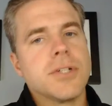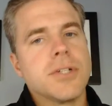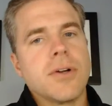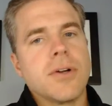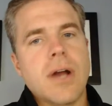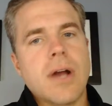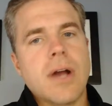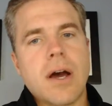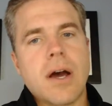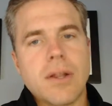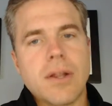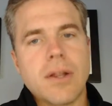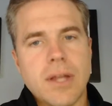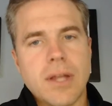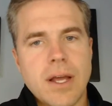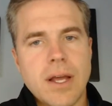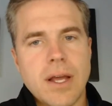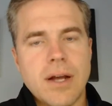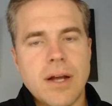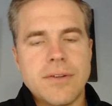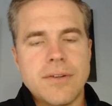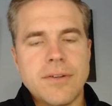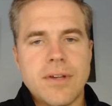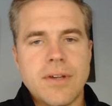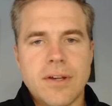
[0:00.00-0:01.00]
you're out of the
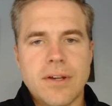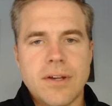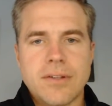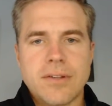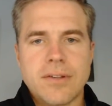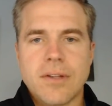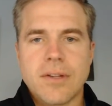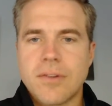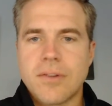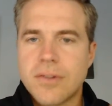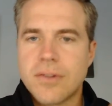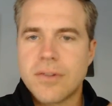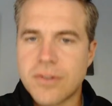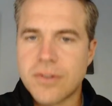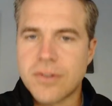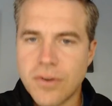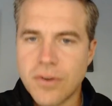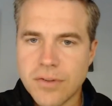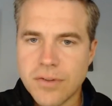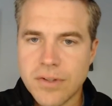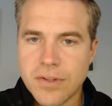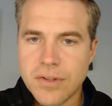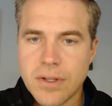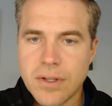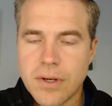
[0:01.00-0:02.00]
context that's
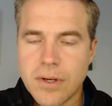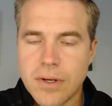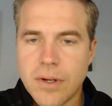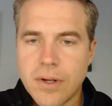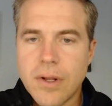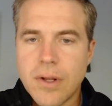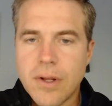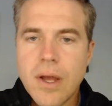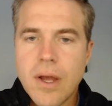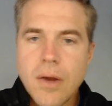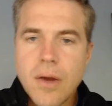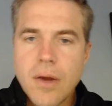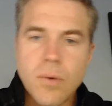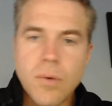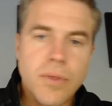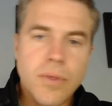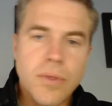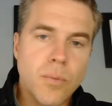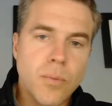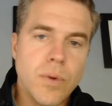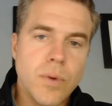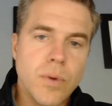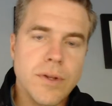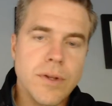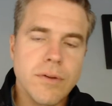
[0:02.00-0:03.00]
associated with
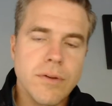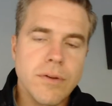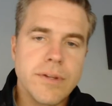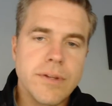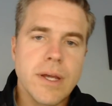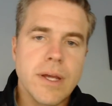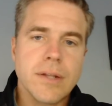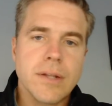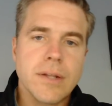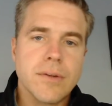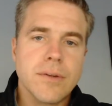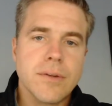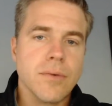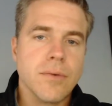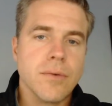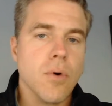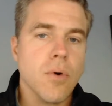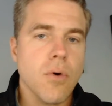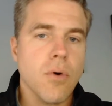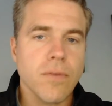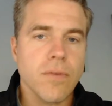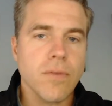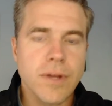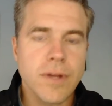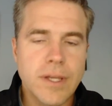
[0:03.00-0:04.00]
when you tend to
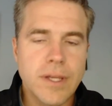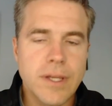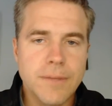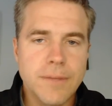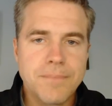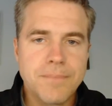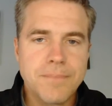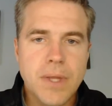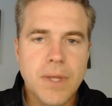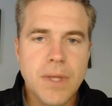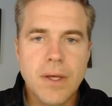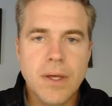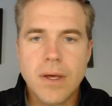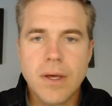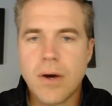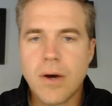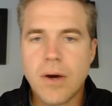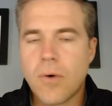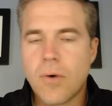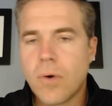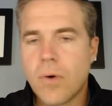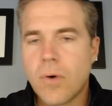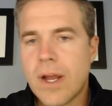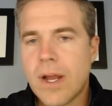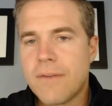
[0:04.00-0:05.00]
overeat
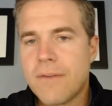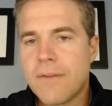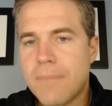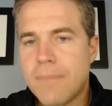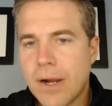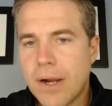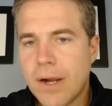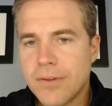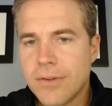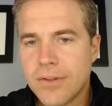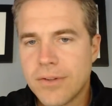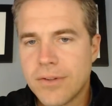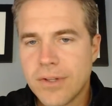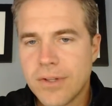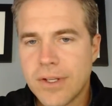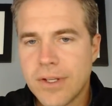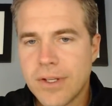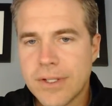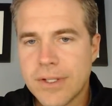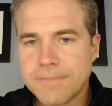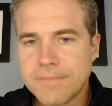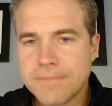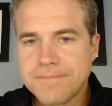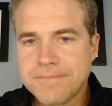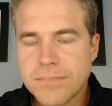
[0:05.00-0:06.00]
or have mindless
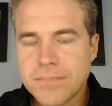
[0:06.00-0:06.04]
eating.